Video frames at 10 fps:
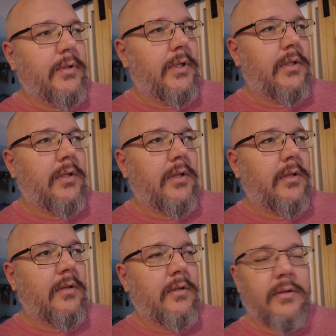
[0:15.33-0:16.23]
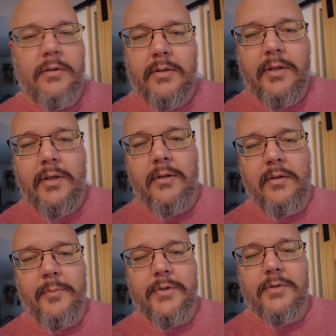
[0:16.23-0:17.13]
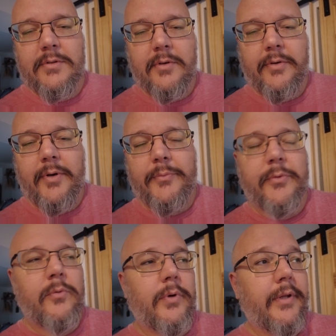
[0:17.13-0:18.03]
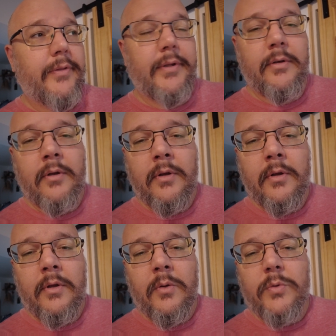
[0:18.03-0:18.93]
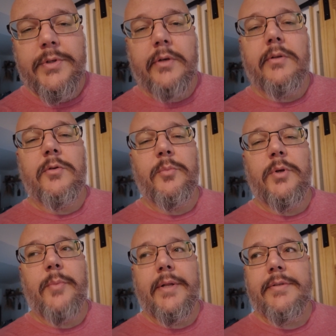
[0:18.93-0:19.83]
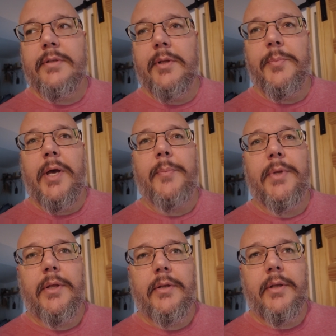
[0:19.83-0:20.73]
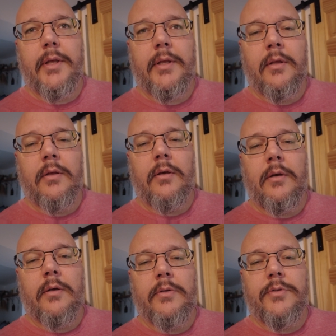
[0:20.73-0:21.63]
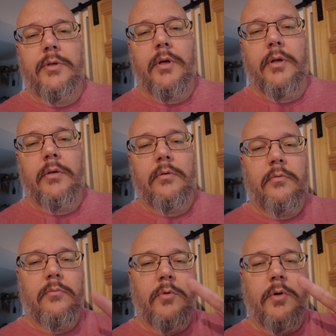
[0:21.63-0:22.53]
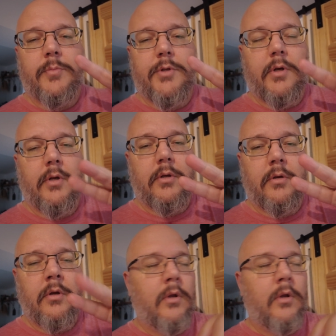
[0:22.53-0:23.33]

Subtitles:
And then, yeah, let me just show you around real quick. And then we'll talk a little bit about sleep apnea today. John, what up, John?